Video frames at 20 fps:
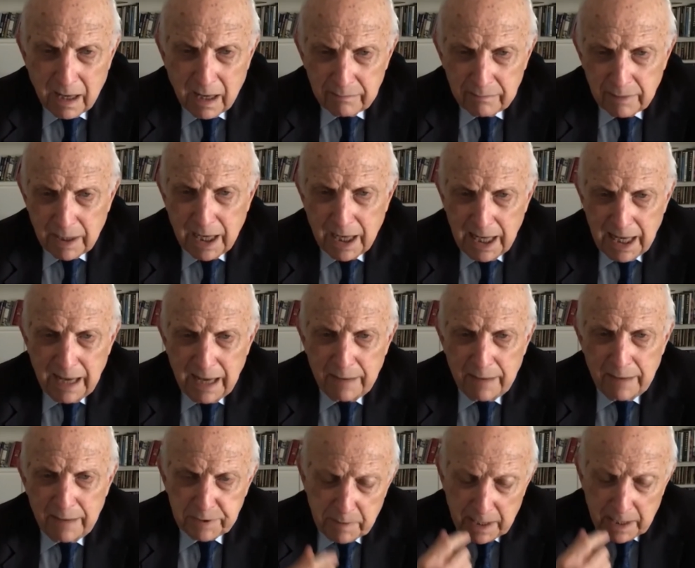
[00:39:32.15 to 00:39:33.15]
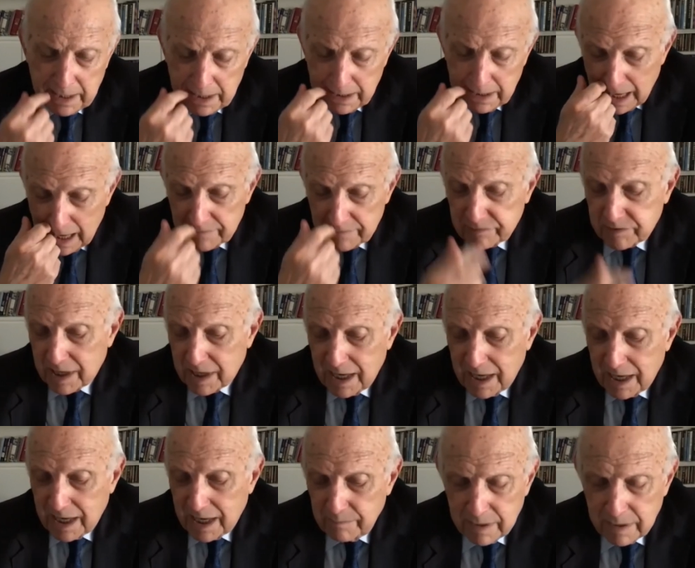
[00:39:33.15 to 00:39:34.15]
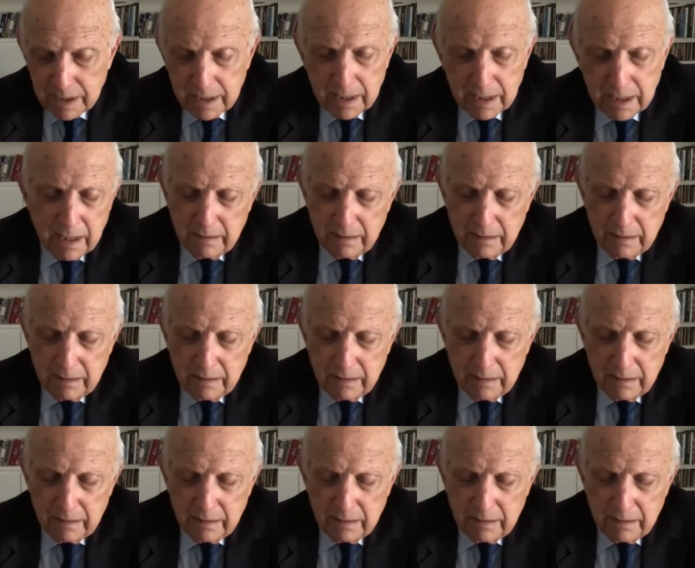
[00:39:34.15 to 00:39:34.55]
I am spending a lot of time